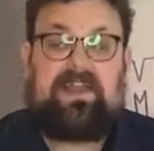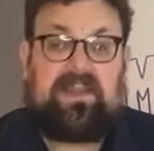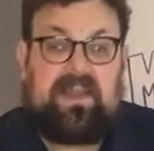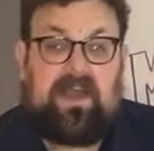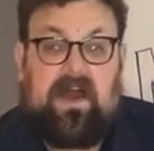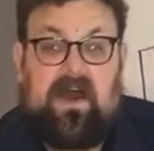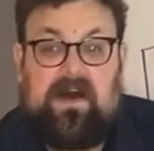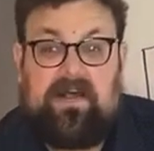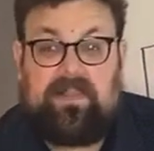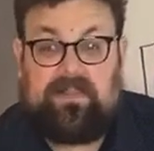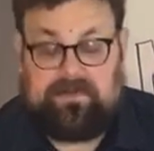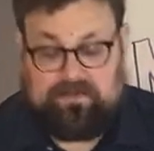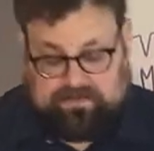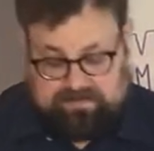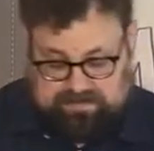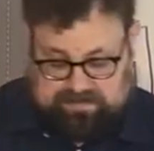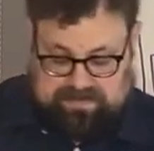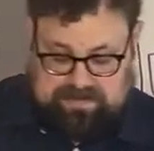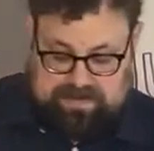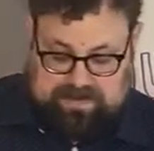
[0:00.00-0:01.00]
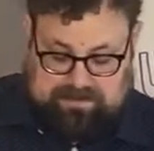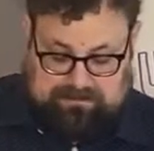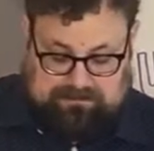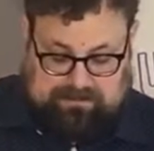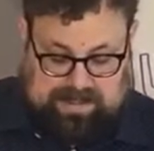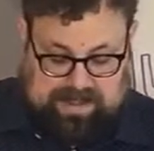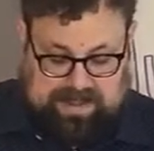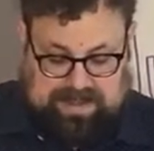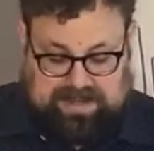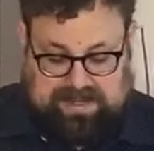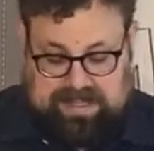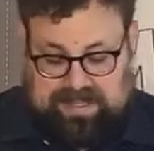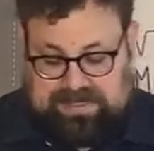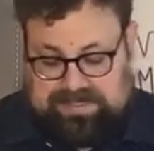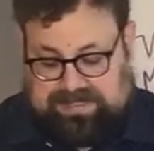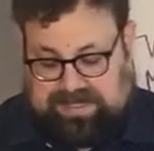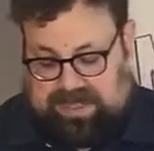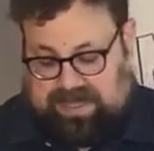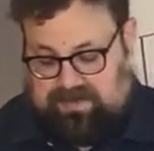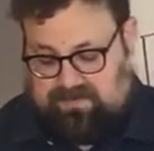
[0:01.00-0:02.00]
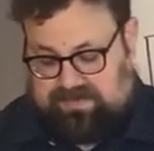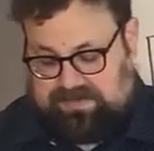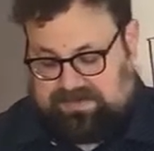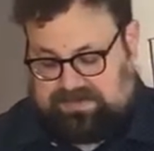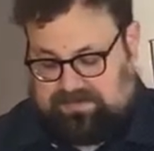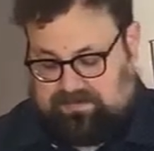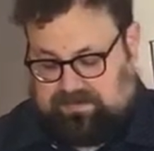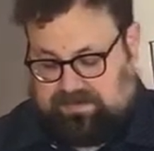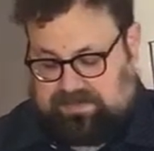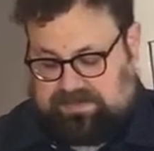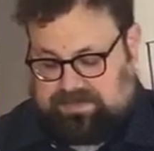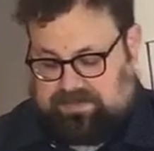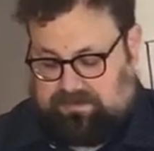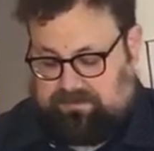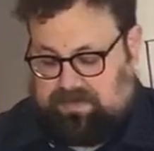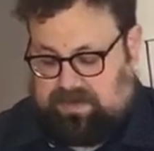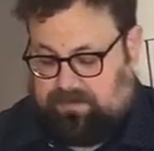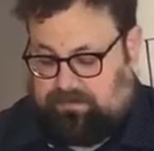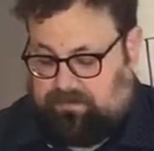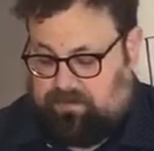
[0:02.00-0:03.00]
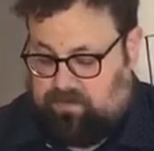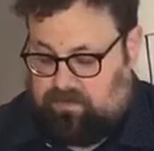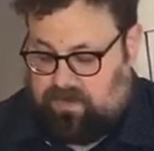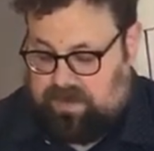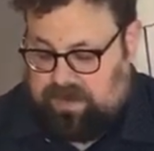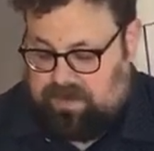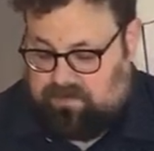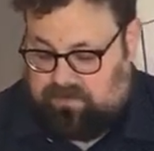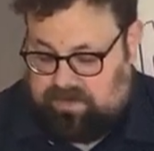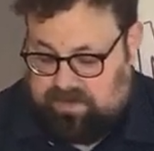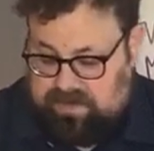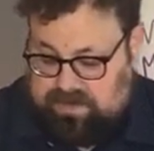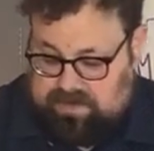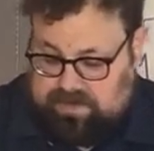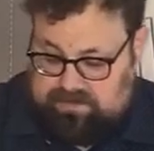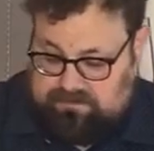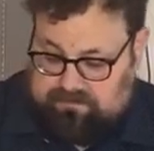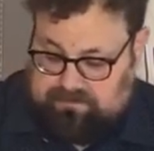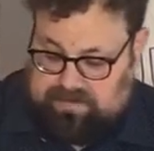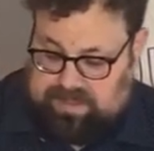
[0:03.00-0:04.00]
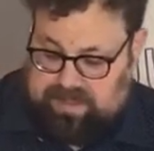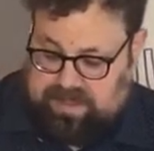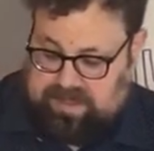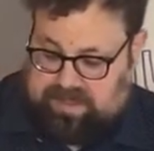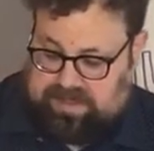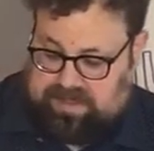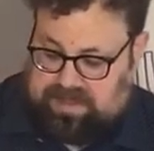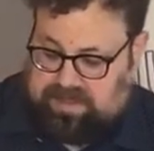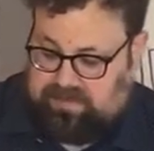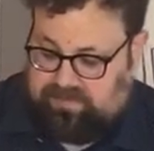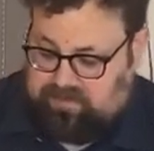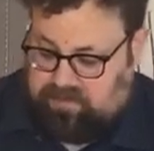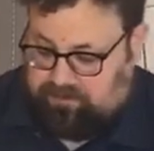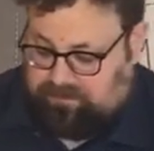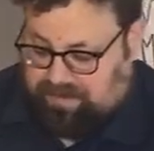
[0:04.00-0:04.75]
color my pterosaurs. So I'm gonna pour out my colored